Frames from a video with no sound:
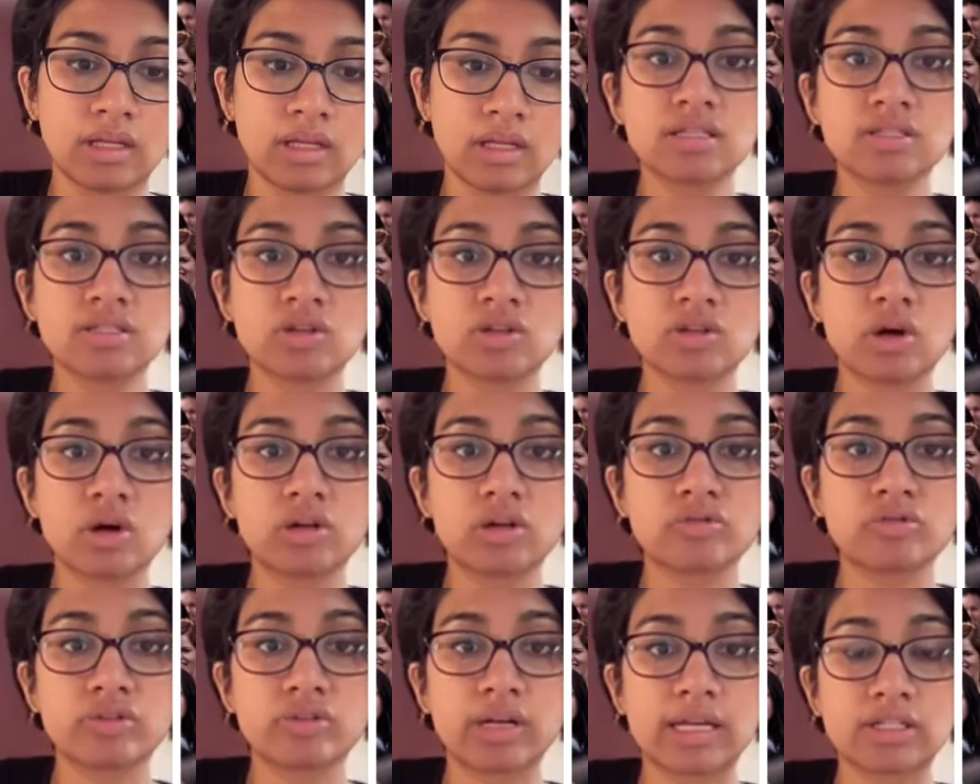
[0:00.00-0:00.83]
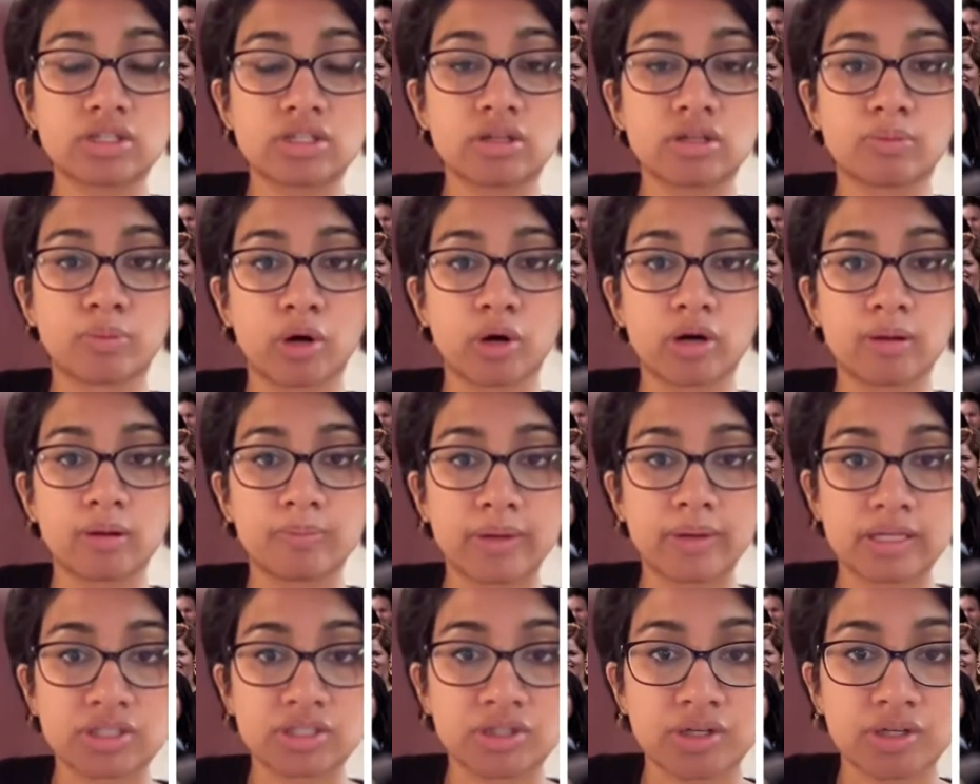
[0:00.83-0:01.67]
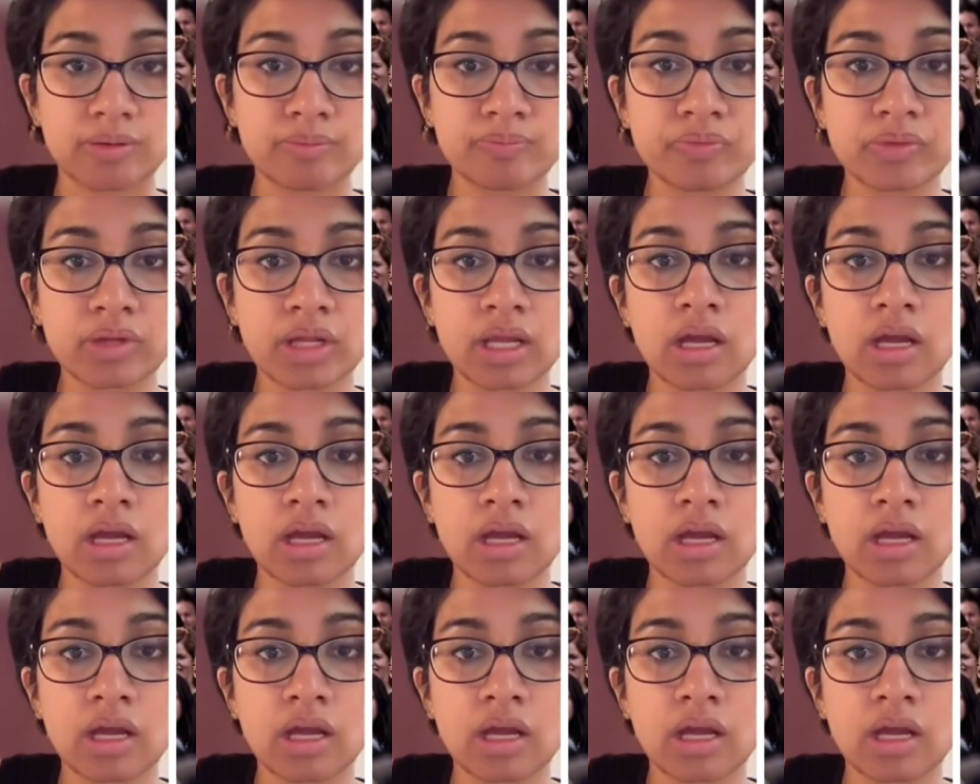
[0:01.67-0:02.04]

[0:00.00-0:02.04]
how does this all relate to the broader picture?